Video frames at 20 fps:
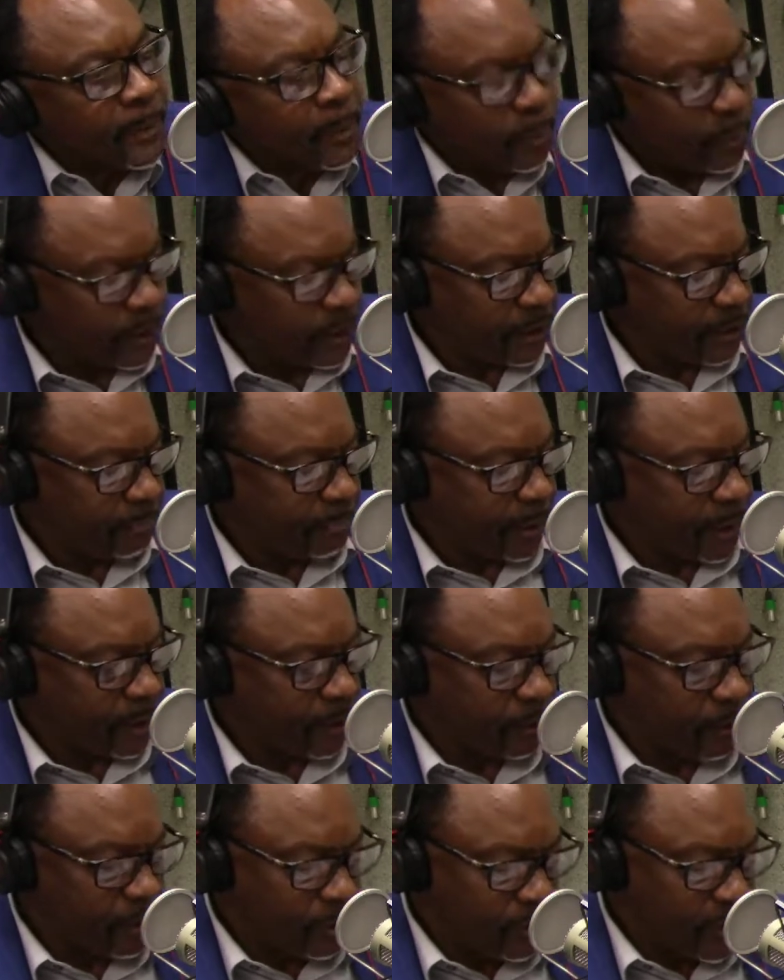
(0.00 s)
We can pick
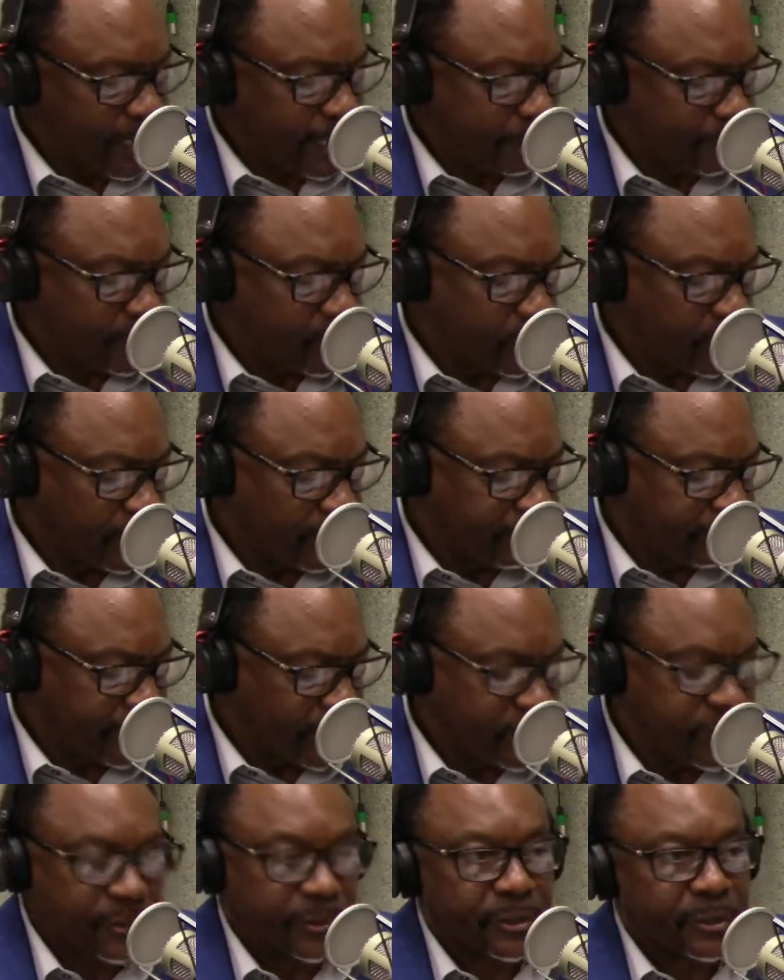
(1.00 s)
your due date between the
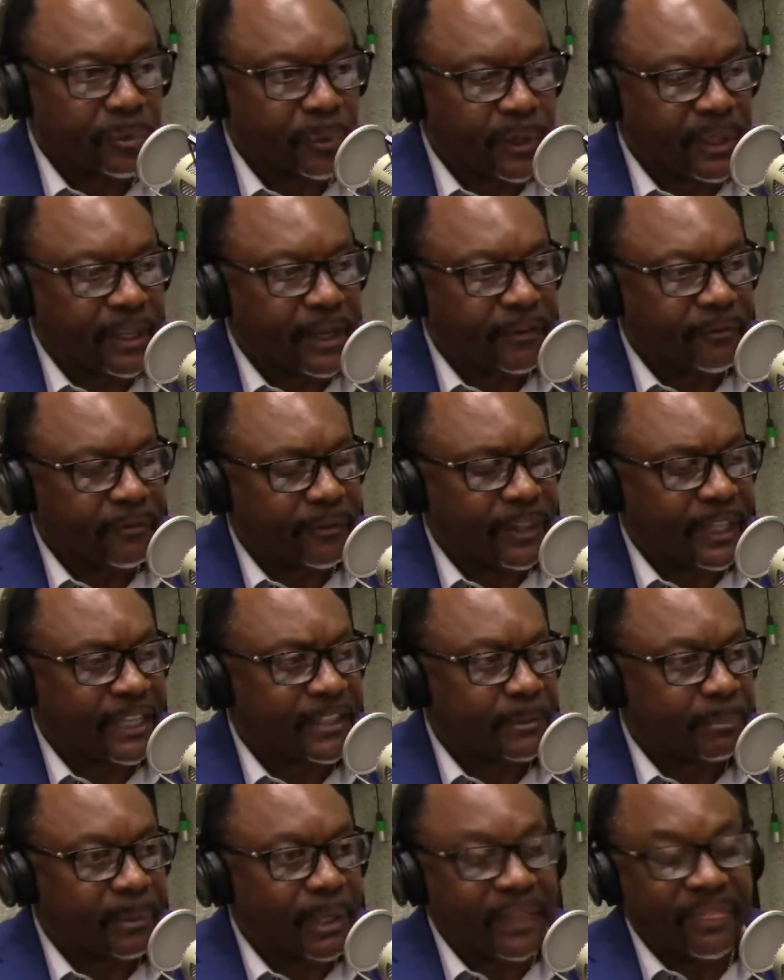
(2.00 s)
1st and the 28th of
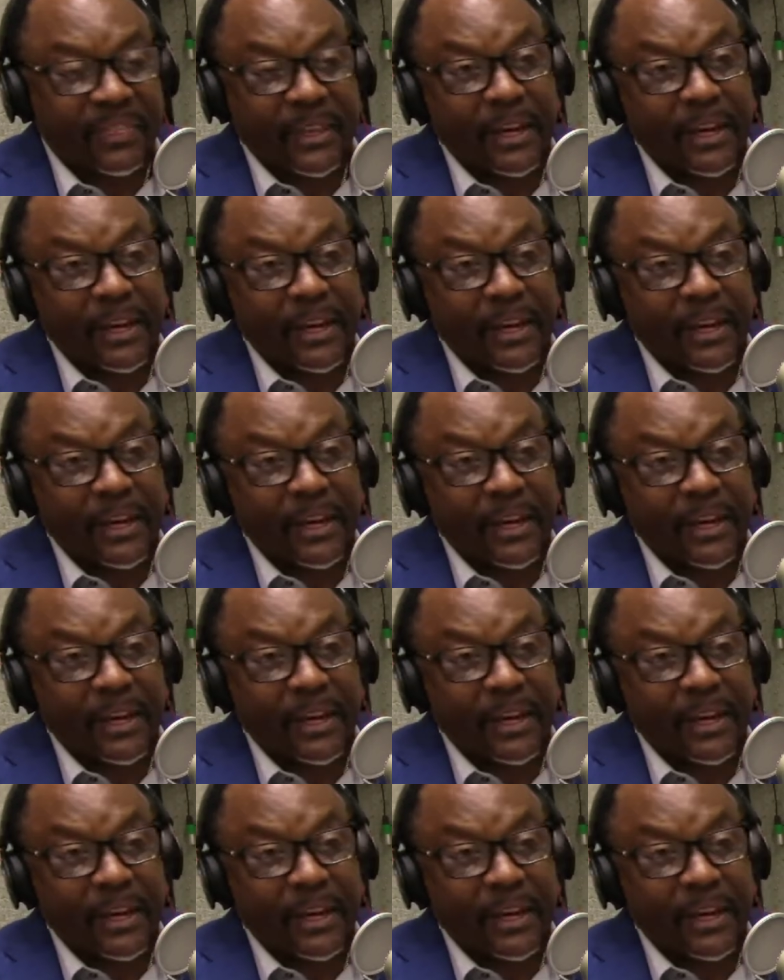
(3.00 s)
each month.